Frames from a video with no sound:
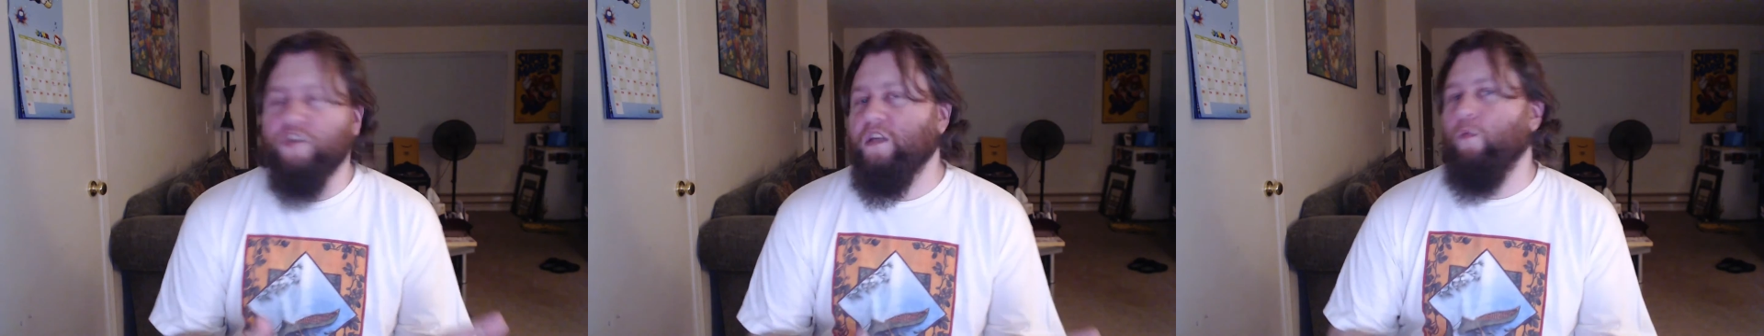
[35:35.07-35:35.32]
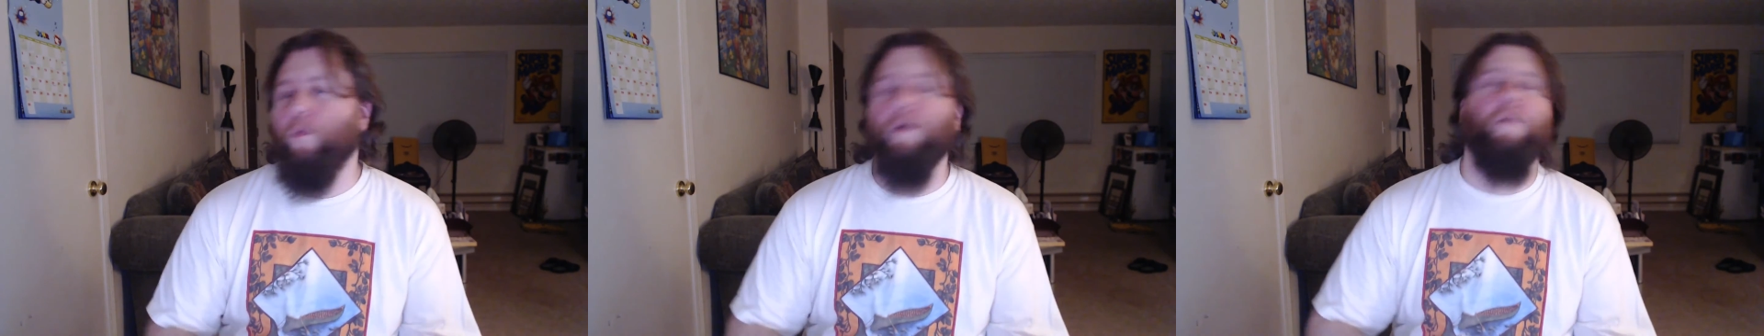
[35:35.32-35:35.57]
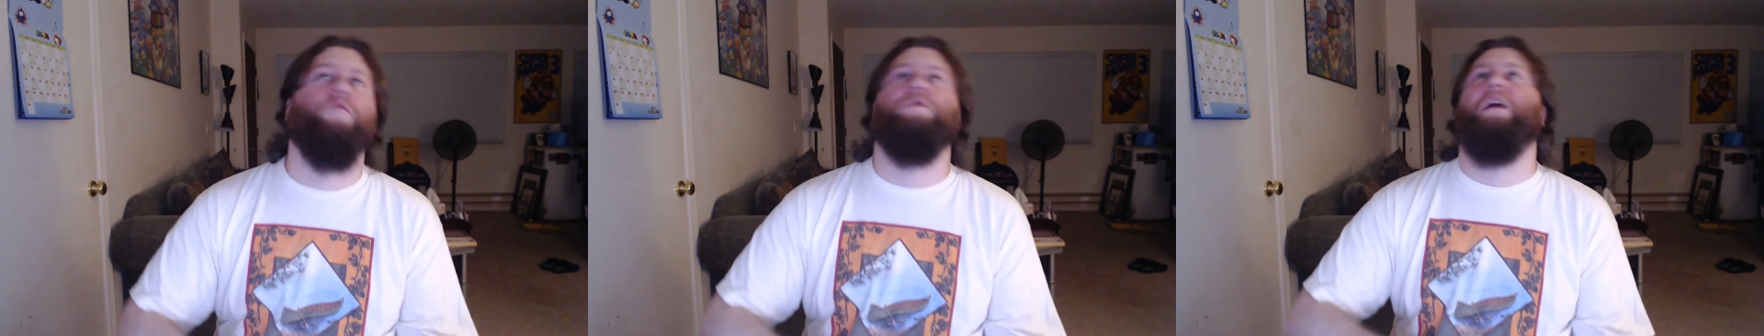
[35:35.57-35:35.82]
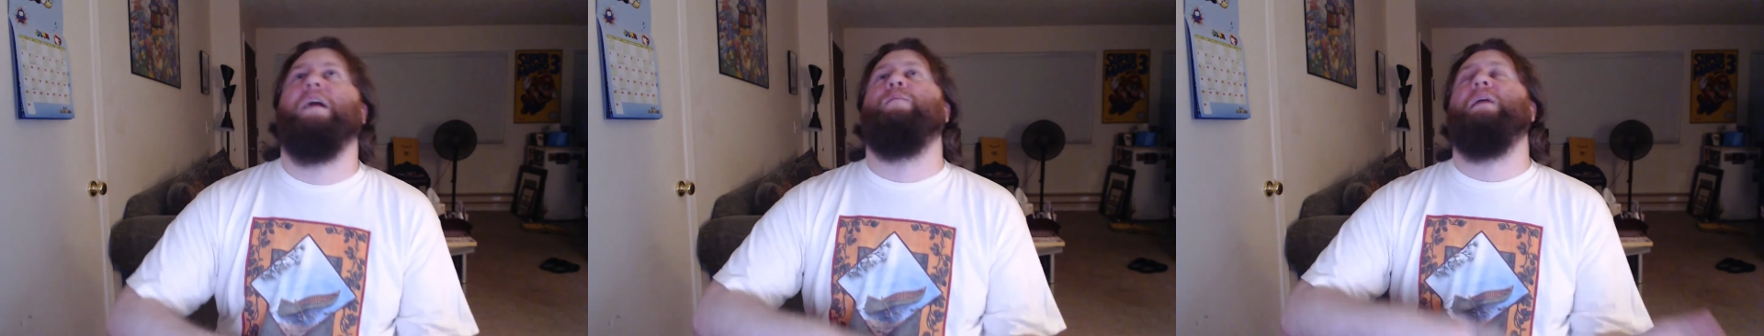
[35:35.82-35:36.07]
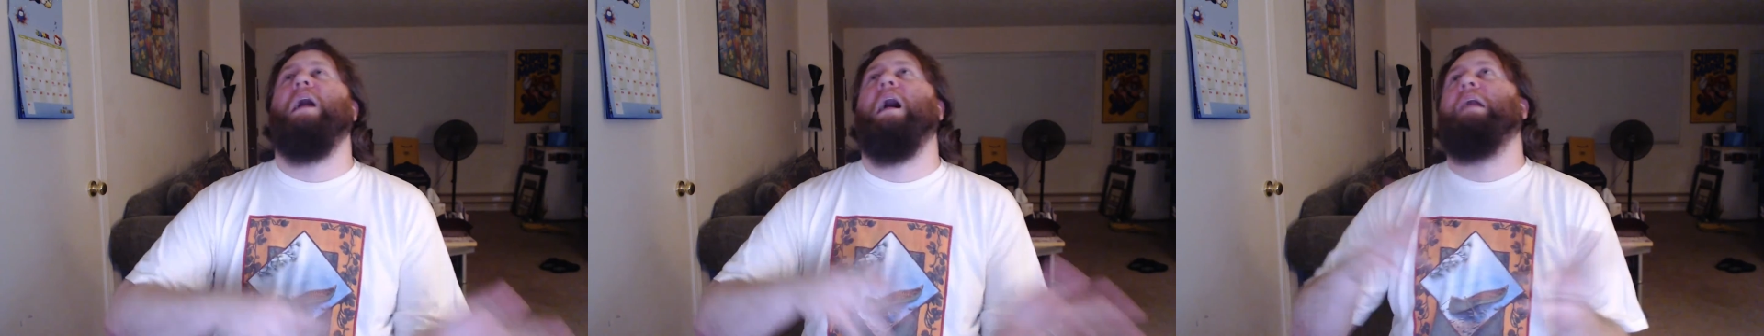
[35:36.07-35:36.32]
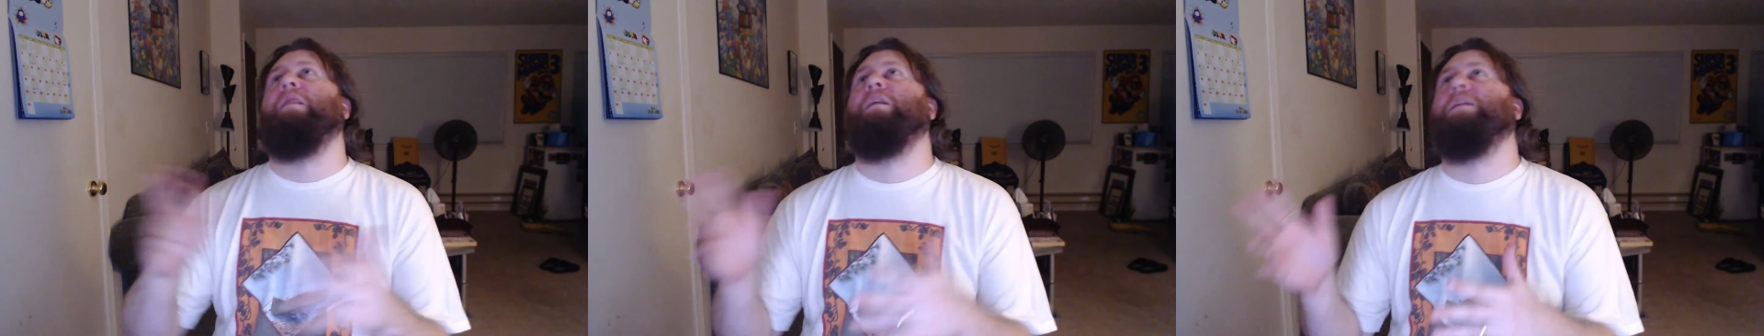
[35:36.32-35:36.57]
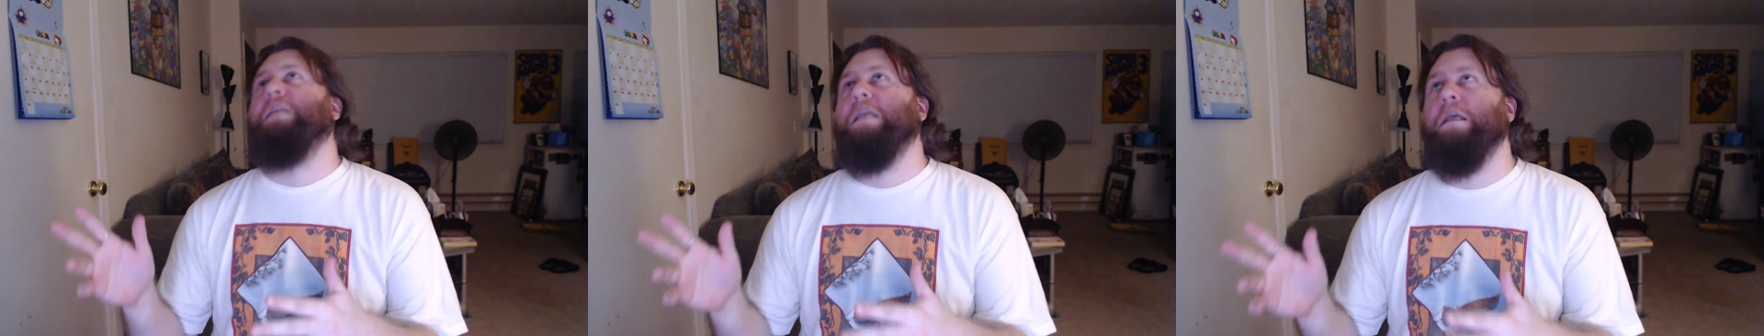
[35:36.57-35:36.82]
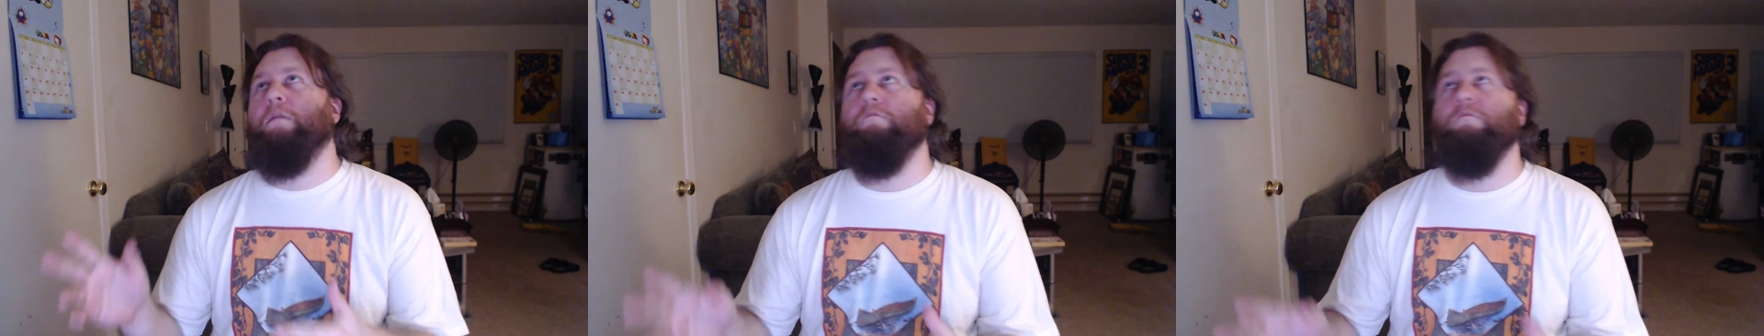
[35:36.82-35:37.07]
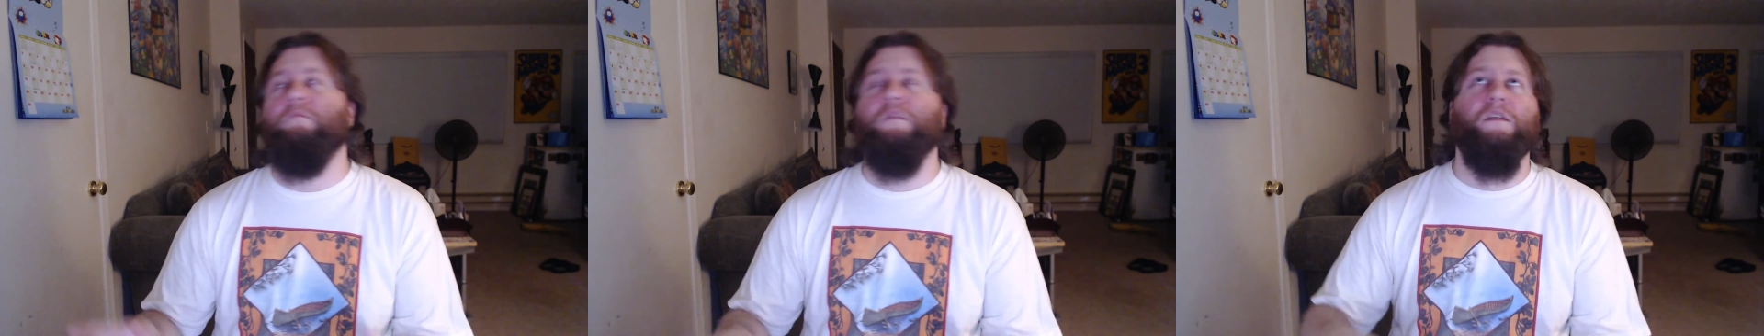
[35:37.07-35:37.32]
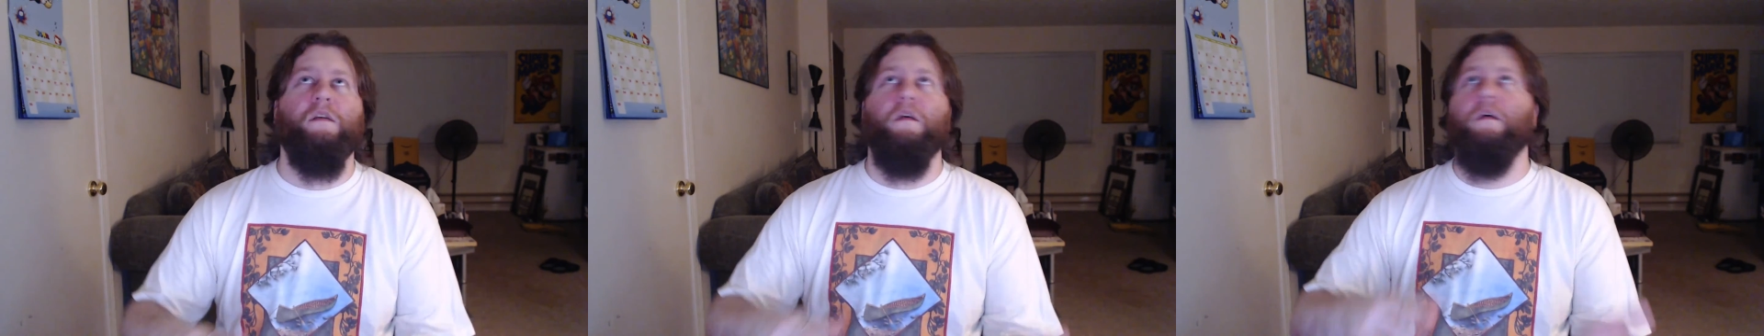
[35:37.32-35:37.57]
did one of those like behind the scenes